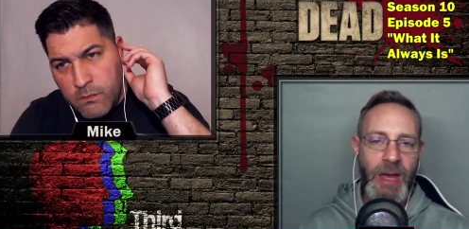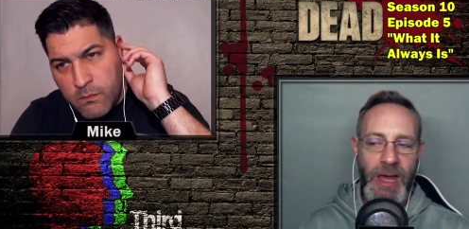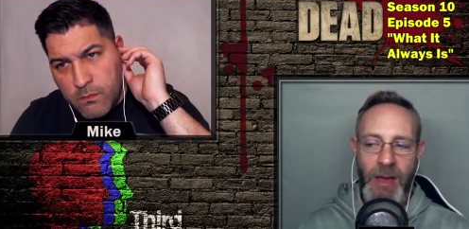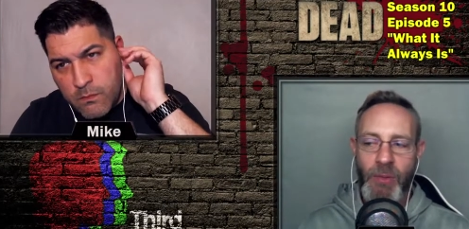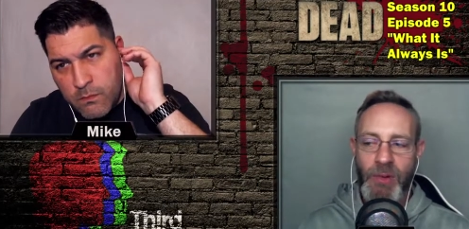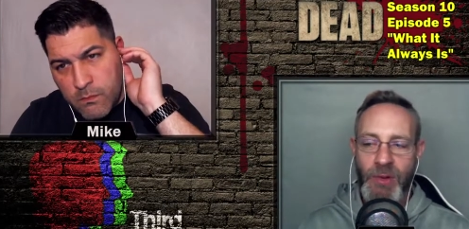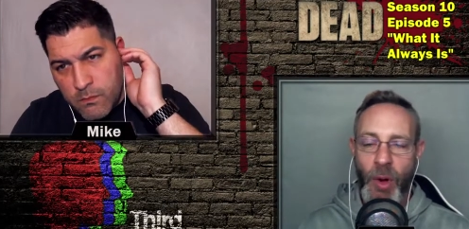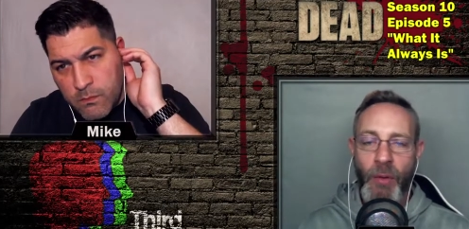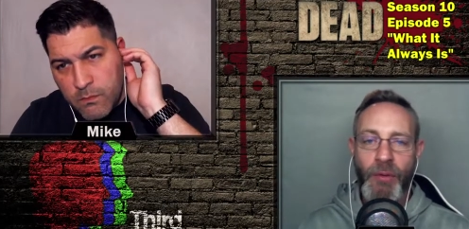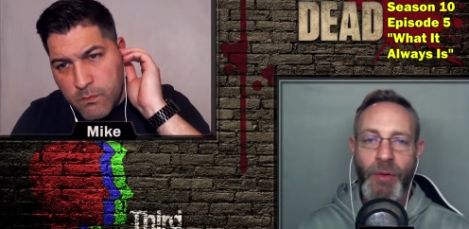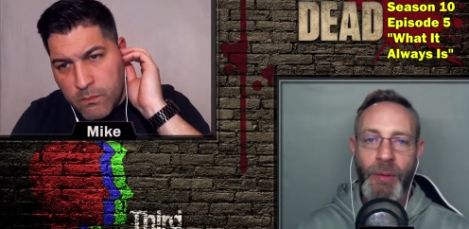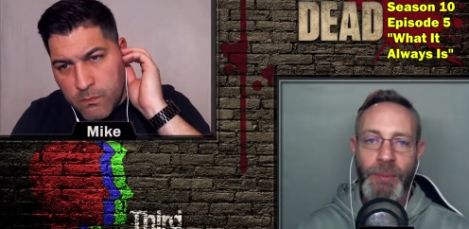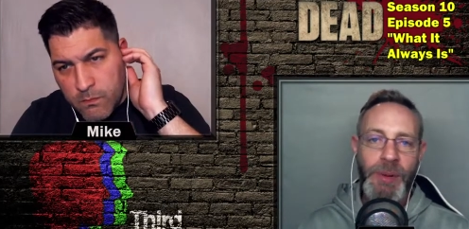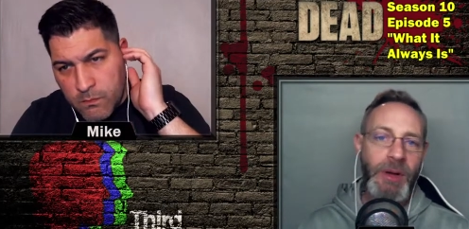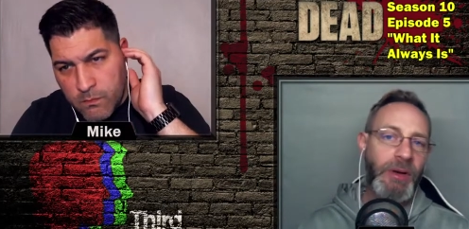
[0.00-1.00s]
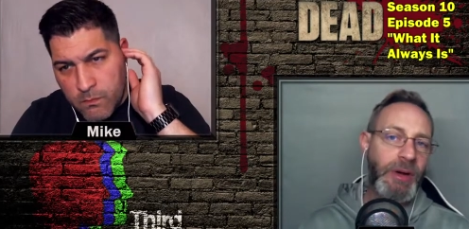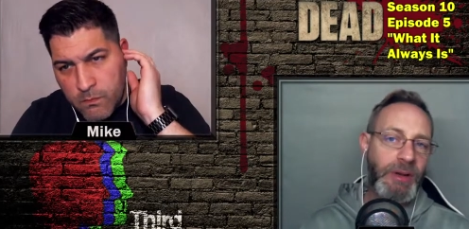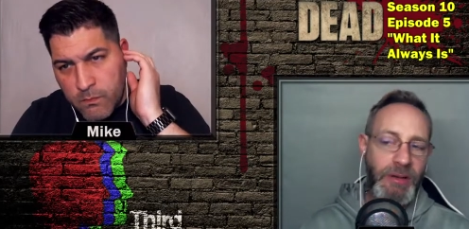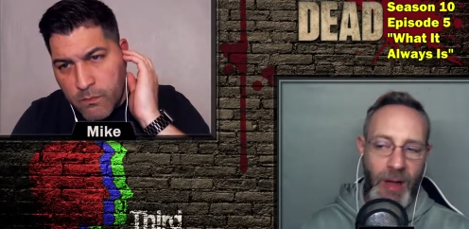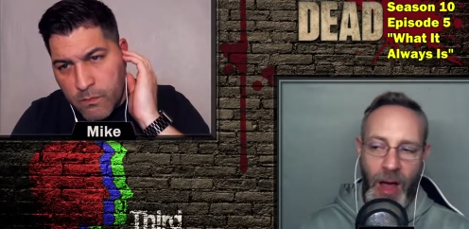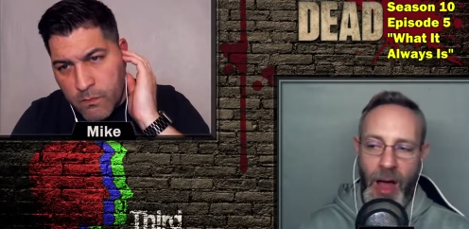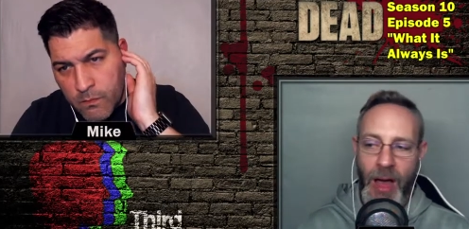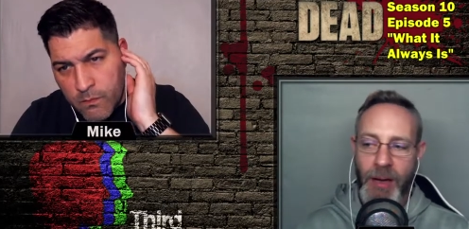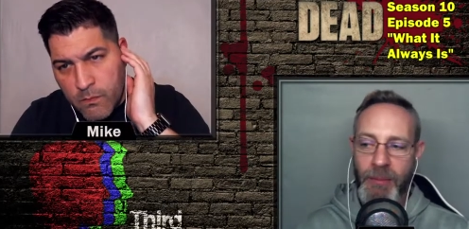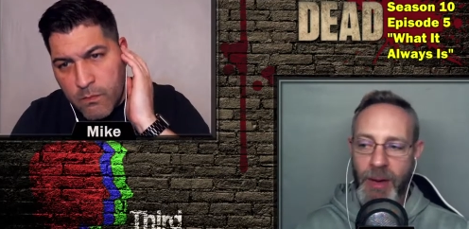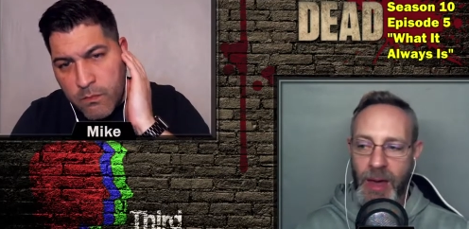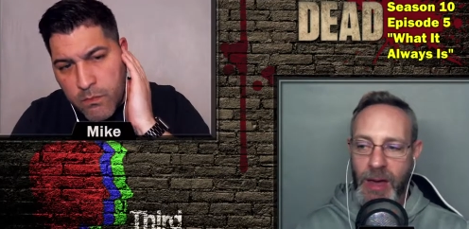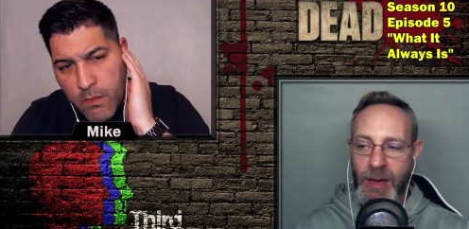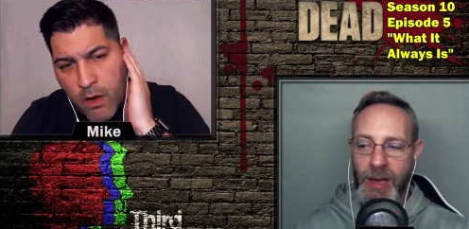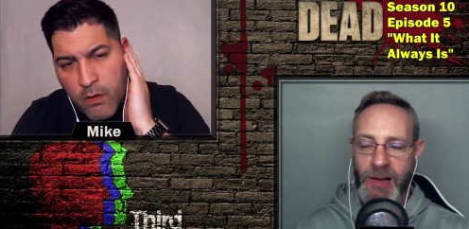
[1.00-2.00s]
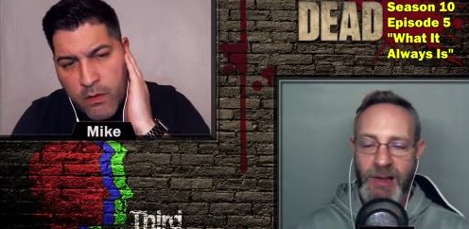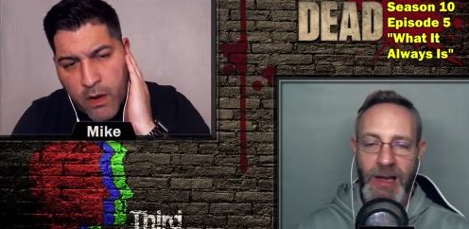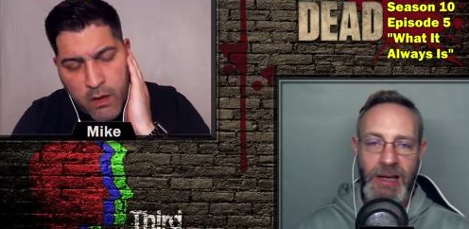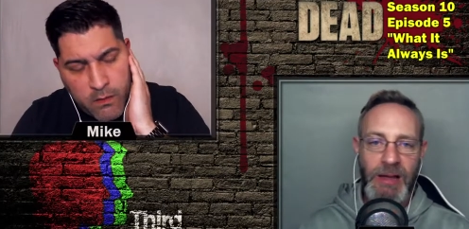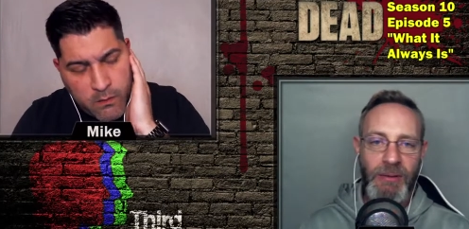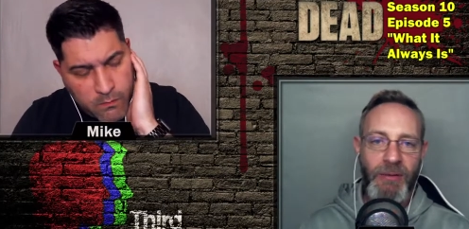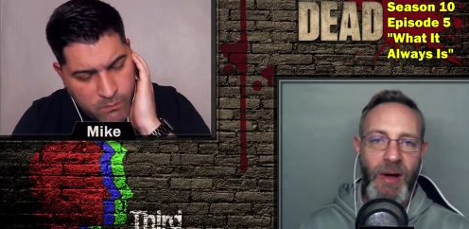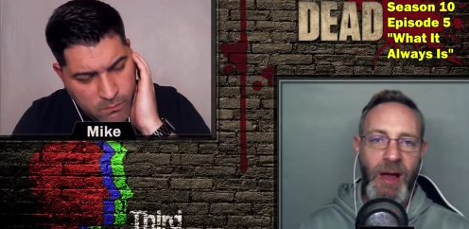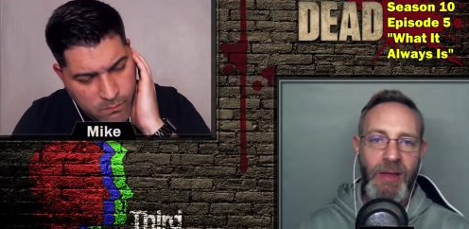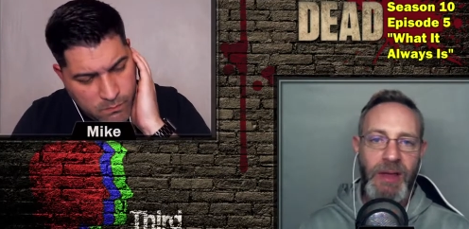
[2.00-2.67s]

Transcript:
Speaker 1: it was over a period of time. Because okay. then he finally